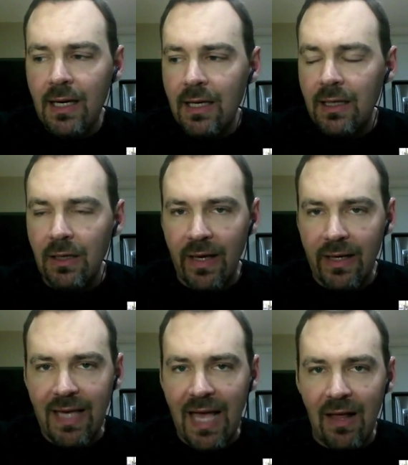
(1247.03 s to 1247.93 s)

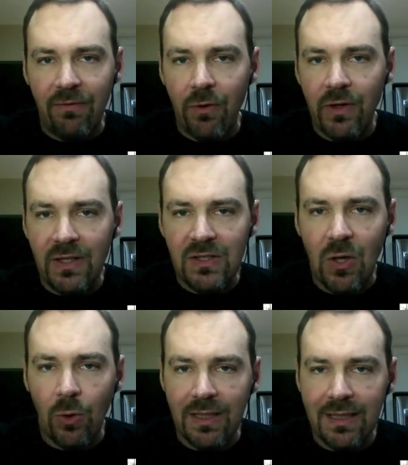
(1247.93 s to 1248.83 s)
Like California is
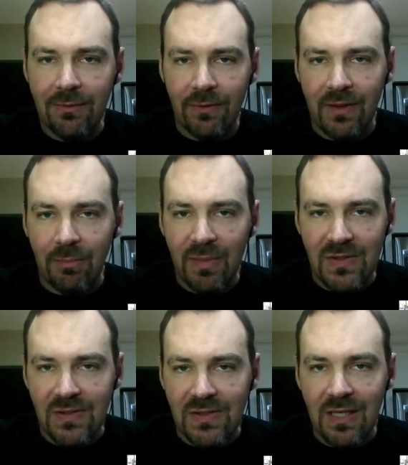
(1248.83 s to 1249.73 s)
totally different than
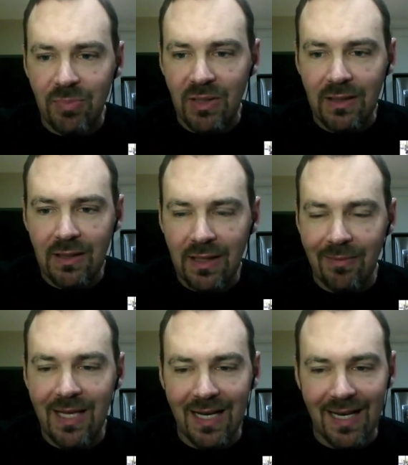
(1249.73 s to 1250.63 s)
Mississippi. I
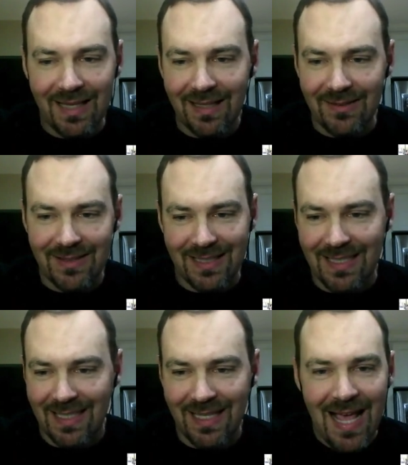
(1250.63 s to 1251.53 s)
mean,
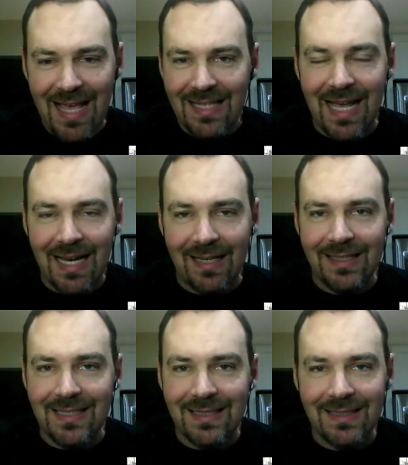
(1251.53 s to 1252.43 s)

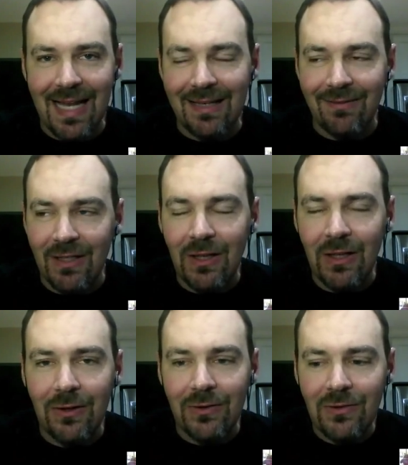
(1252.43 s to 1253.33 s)
it's not even
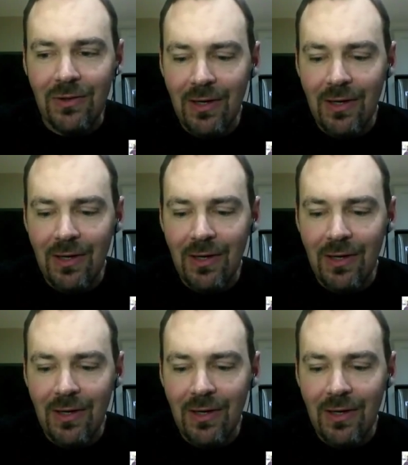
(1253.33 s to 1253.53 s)
close.